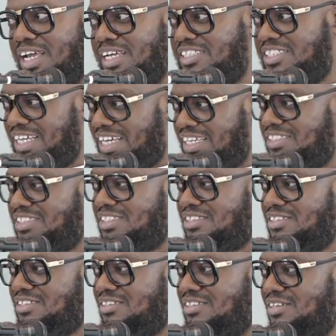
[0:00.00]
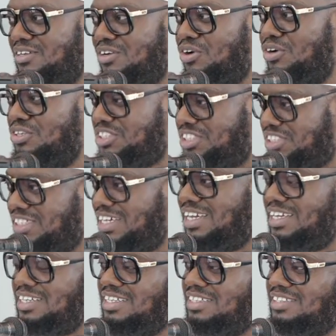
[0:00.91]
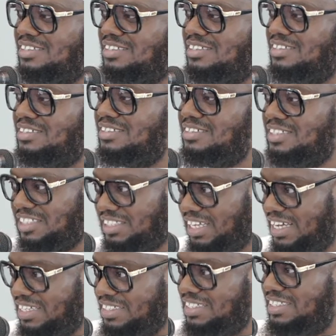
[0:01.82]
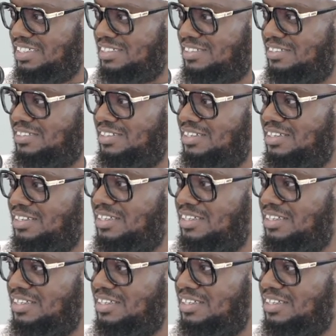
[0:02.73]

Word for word: Is it concerning this hadith,